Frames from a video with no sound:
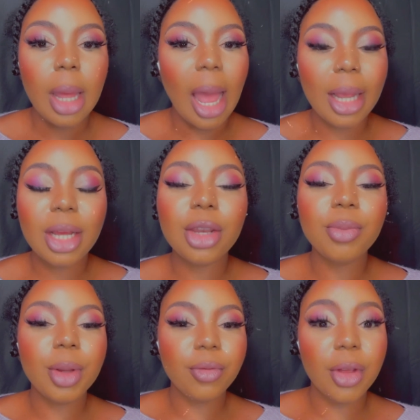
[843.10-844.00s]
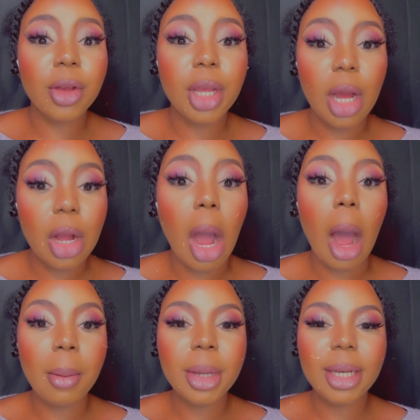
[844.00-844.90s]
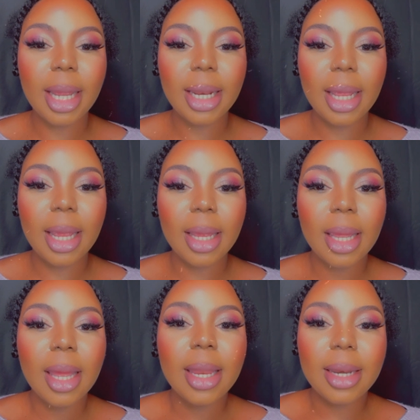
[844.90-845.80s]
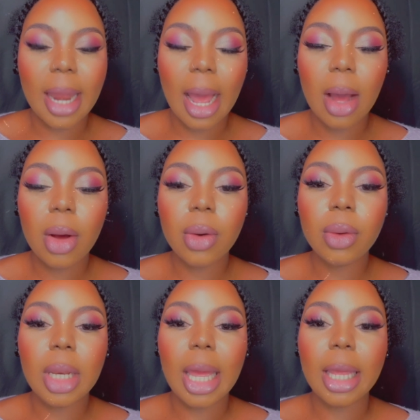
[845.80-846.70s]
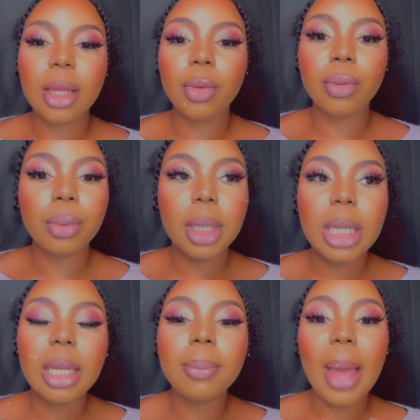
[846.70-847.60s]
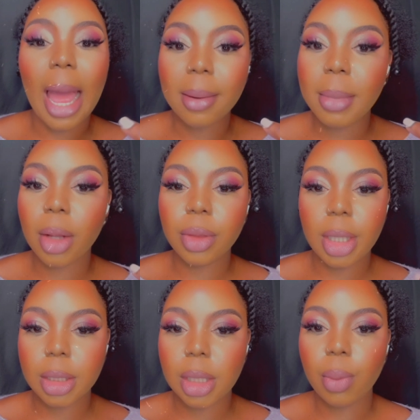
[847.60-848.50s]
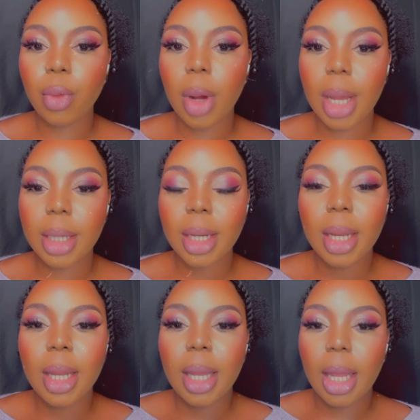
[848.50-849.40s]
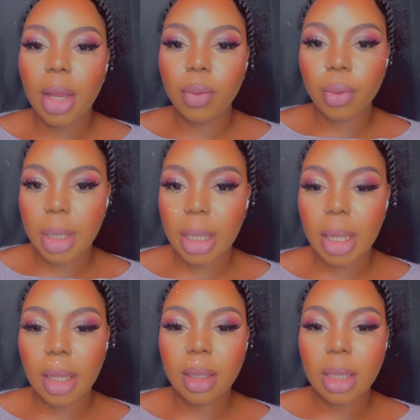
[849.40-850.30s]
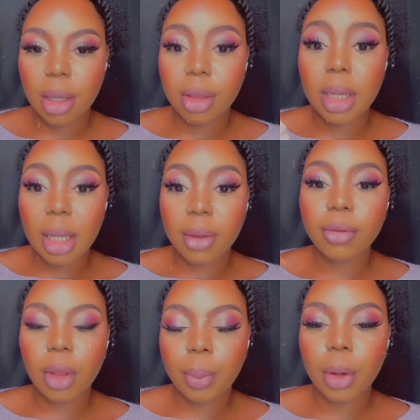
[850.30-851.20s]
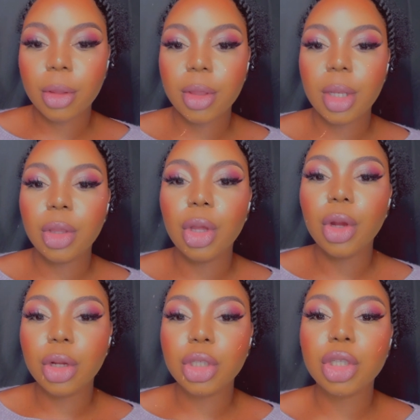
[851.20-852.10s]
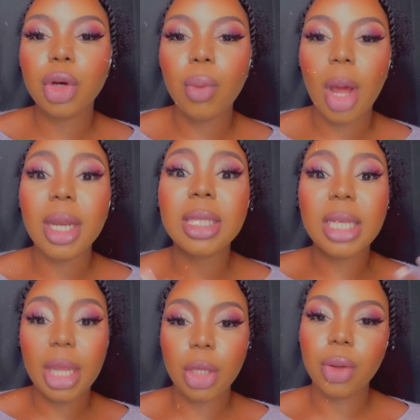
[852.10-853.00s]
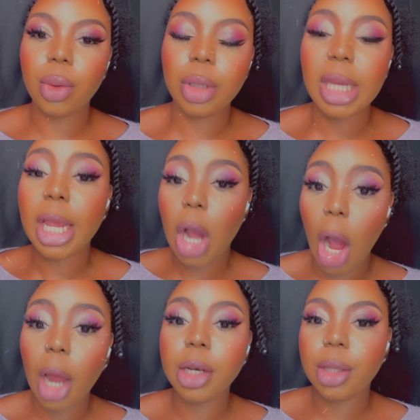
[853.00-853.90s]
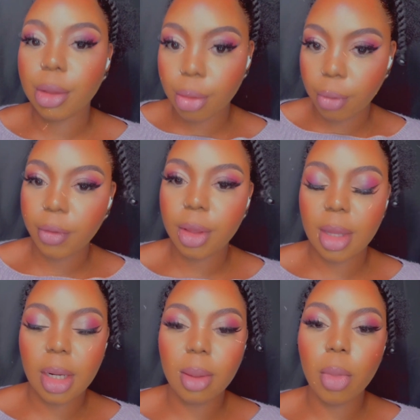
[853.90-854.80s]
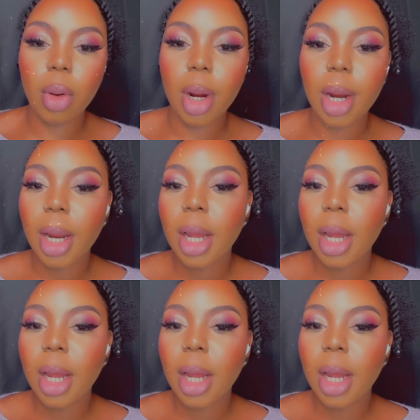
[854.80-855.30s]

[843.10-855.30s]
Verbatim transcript: i could have been very accommodating now like really bad mouthing someone it really doesn't give the person the urge to want to take you take on the service anymore